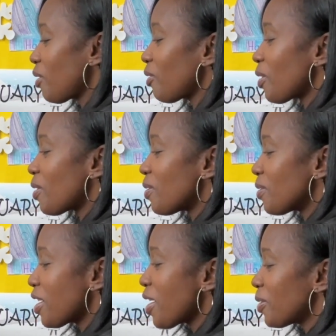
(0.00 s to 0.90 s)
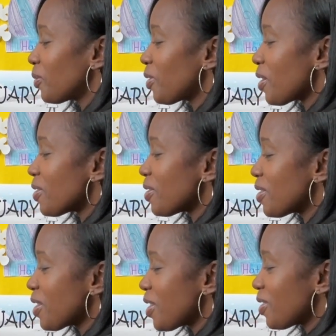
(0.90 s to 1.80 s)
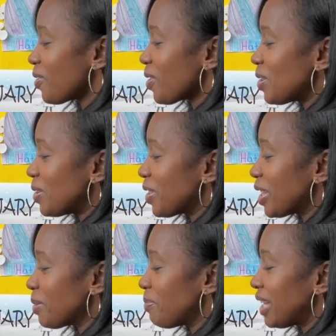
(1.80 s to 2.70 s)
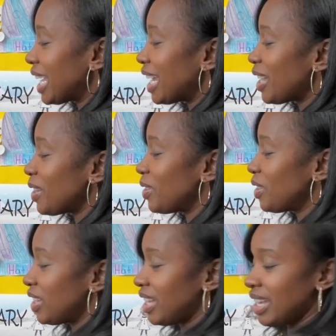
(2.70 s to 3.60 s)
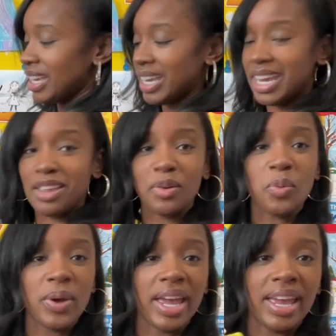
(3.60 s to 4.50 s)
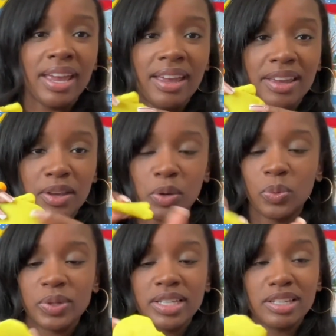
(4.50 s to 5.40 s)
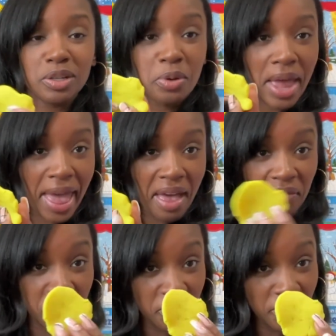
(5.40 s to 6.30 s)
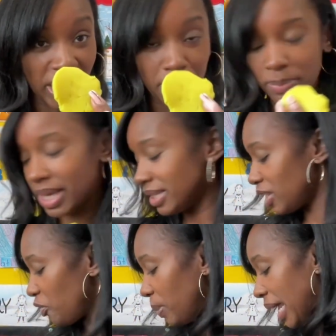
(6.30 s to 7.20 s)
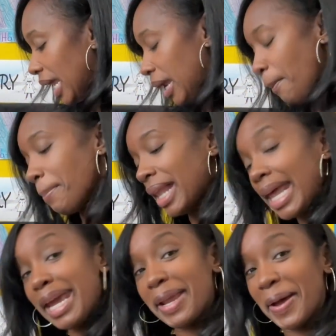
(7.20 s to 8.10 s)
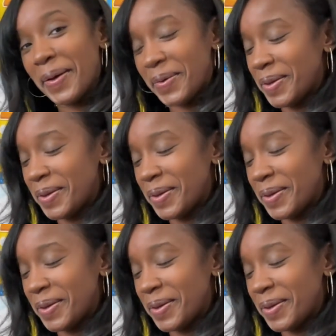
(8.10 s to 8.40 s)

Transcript: roll, roll, roll the Play-Doh. Either way, you will still have a flat piece of Play-Doh.